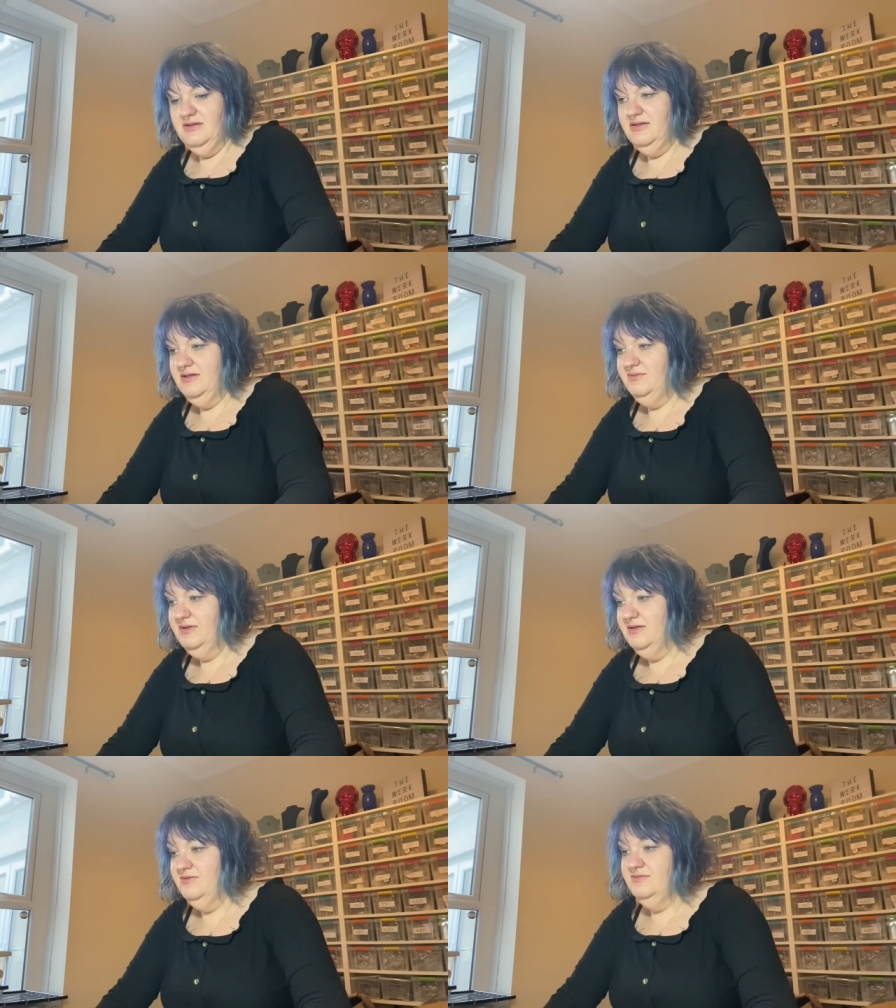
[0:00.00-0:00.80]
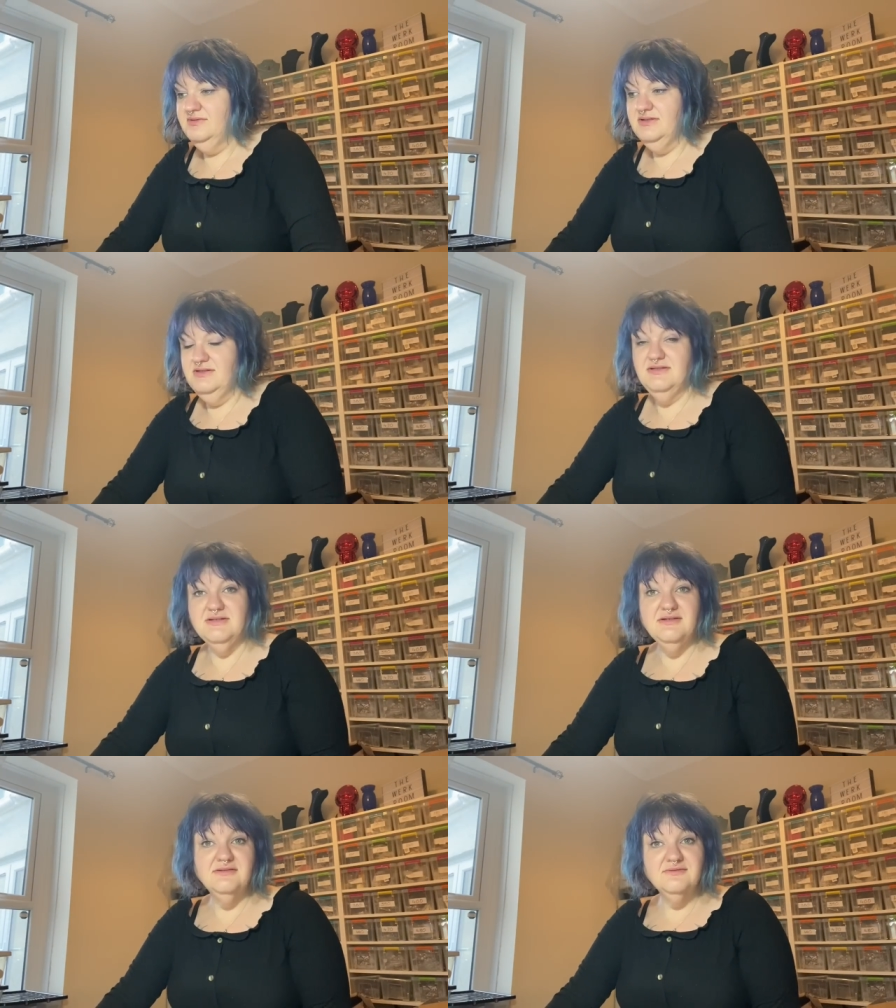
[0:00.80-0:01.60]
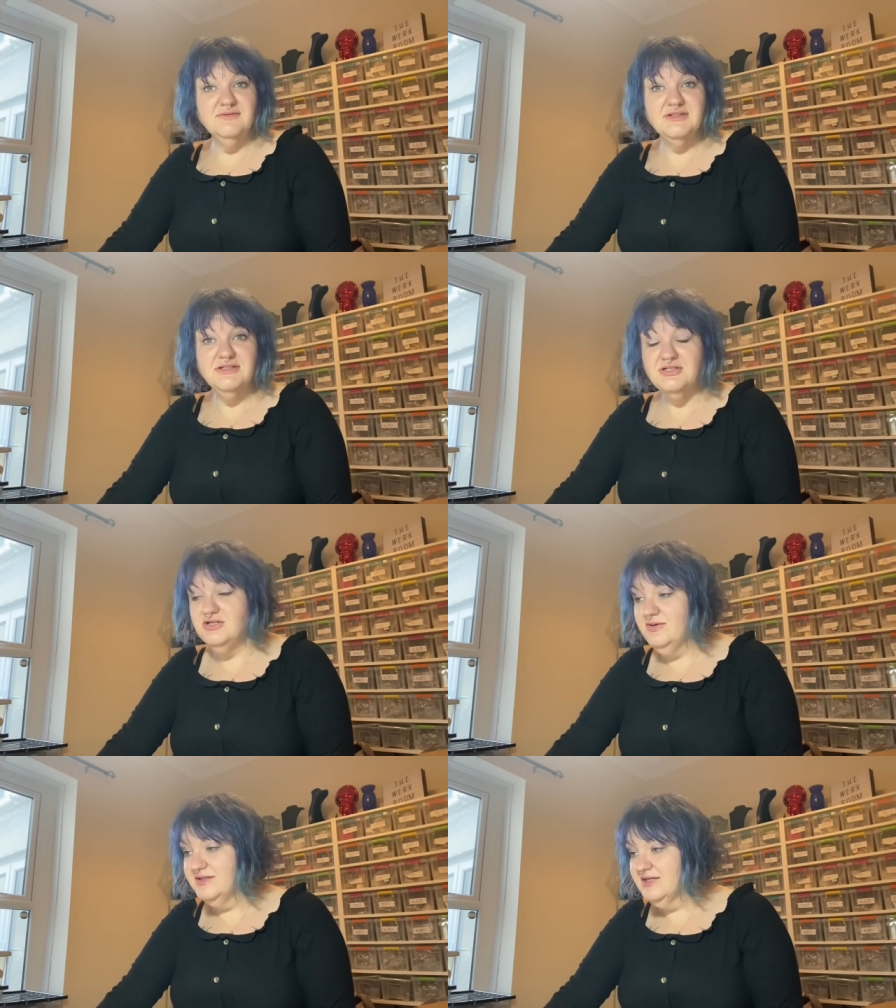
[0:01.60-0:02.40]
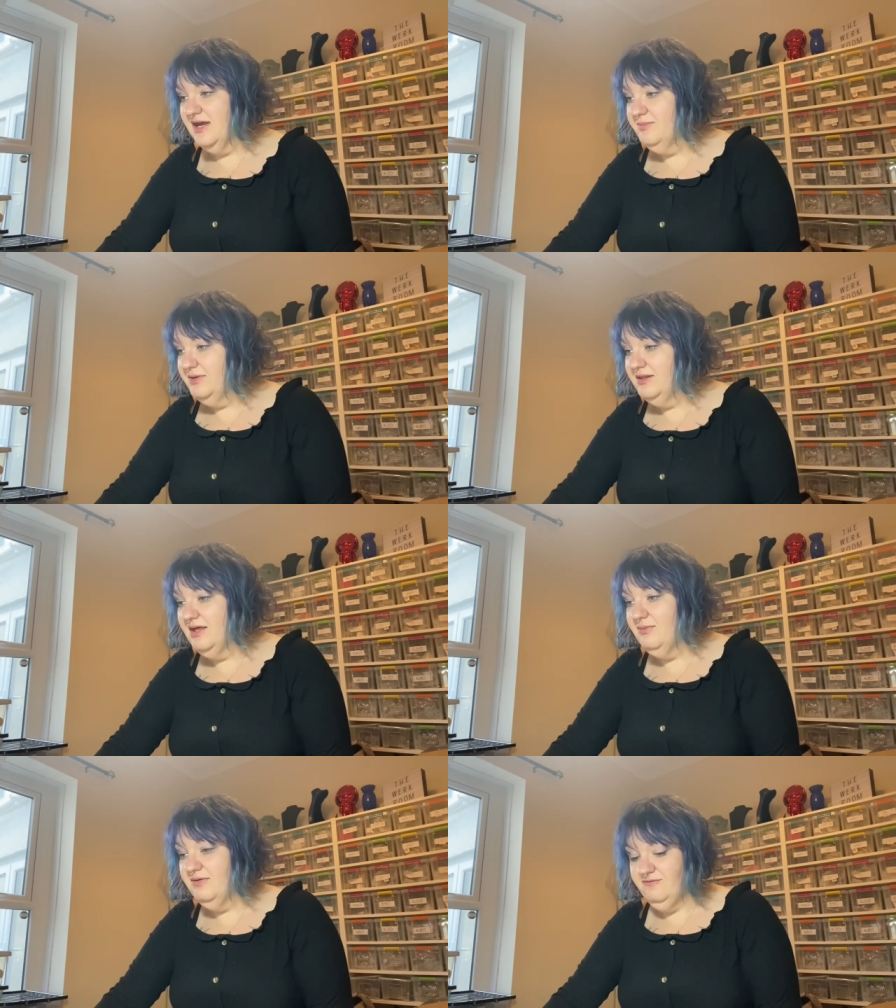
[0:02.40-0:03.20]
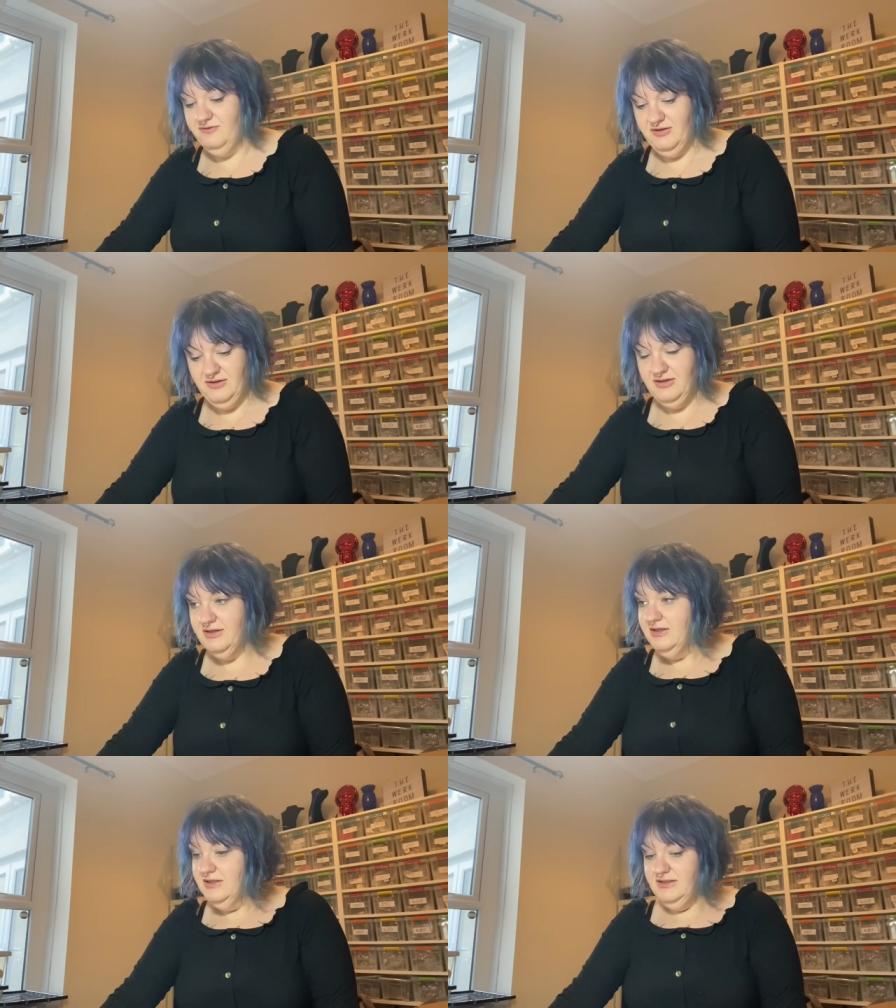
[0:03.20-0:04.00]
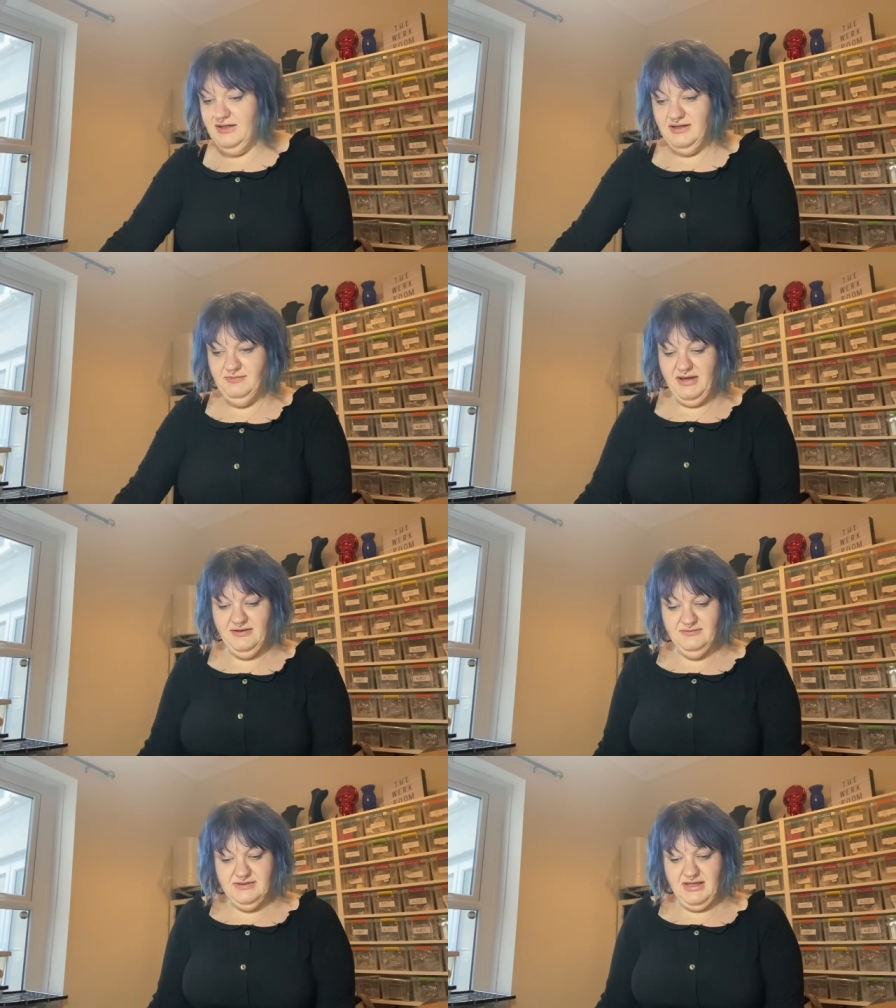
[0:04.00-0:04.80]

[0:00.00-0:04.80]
There we go. It's a vintage US cap pin that went for £9.